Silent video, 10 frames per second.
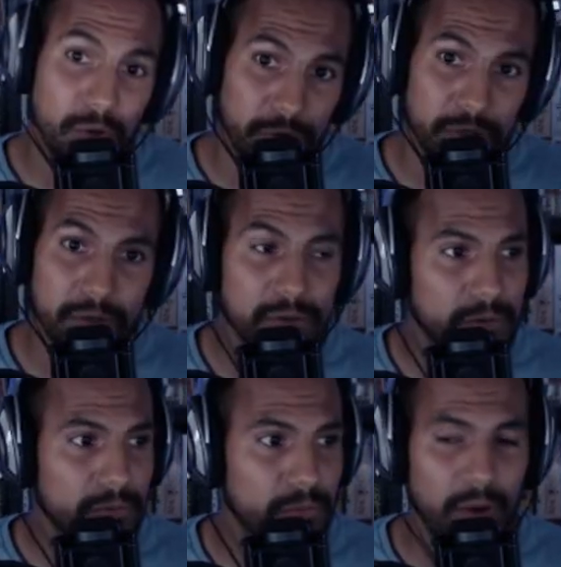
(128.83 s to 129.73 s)
to
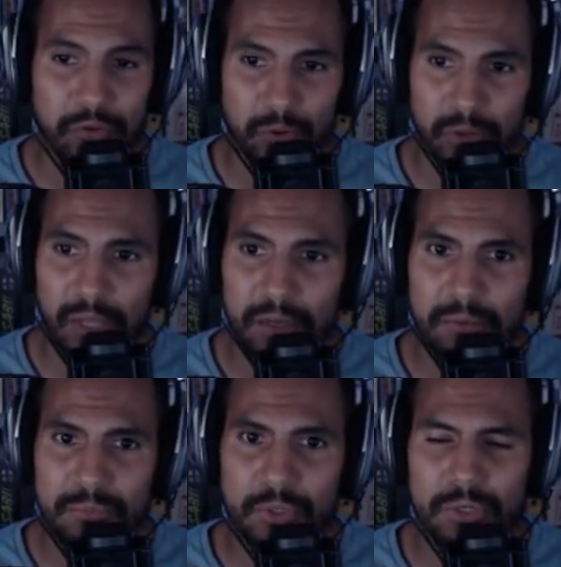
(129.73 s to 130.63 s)
as you unlock them,
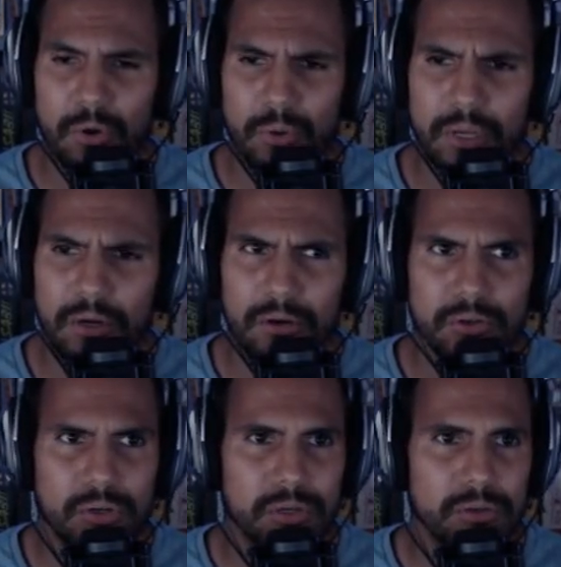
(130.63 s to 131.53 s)
you can go here. You
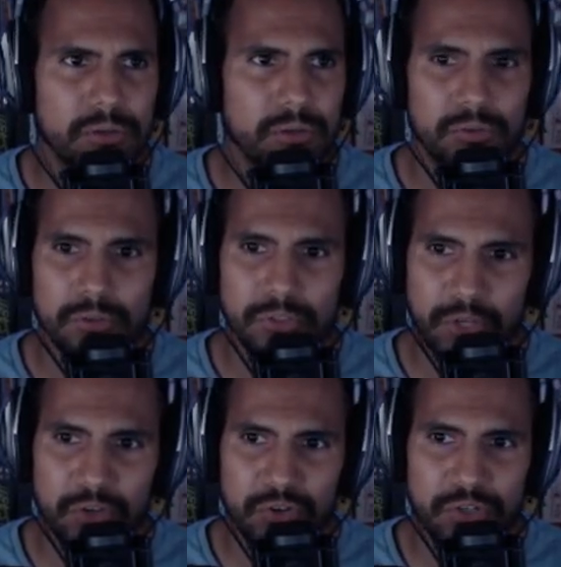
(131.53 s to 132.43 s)
can
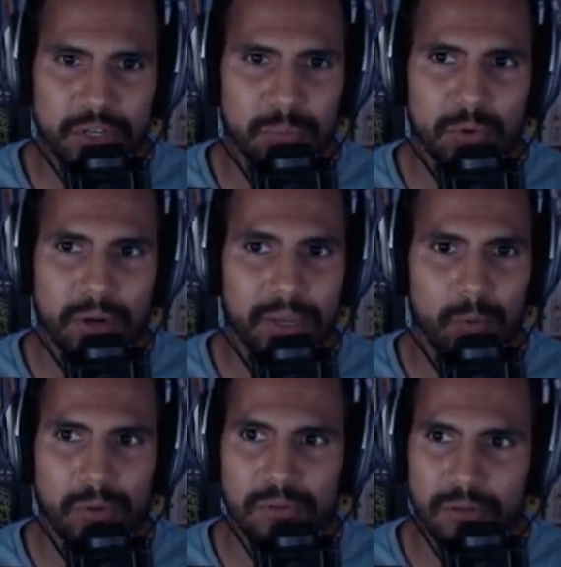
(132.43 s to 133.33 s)
change your chessboard. I can't
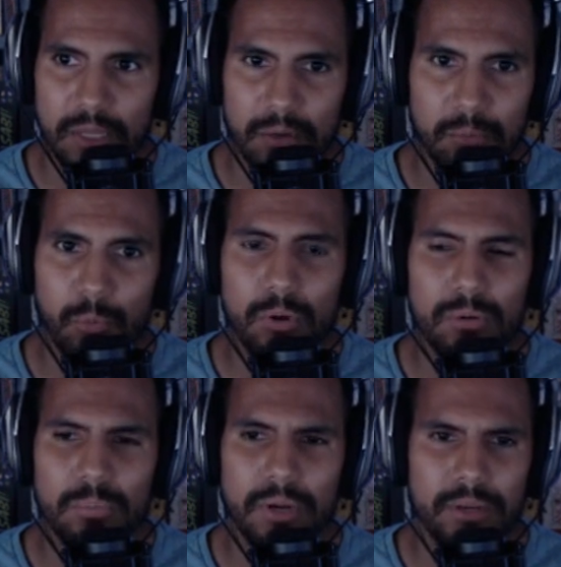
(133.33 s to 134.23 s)
wait to unlock more,
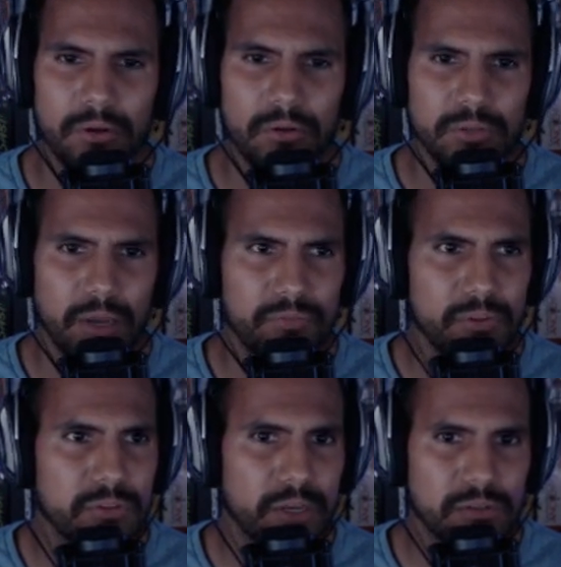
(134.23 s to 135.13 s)
but I currently have
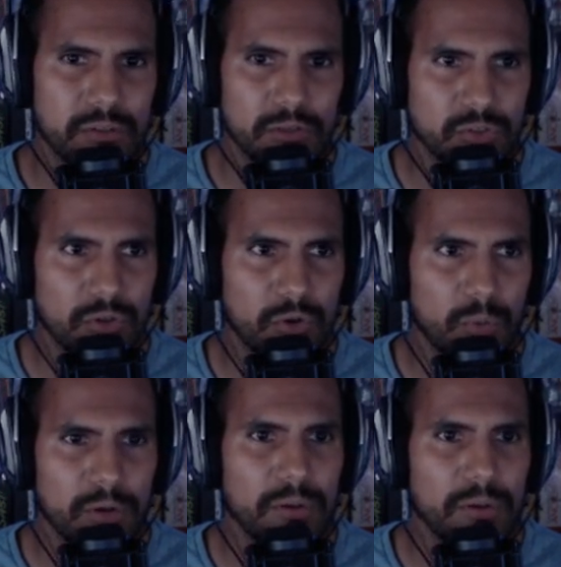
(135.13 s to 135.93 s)
this nice little snow one.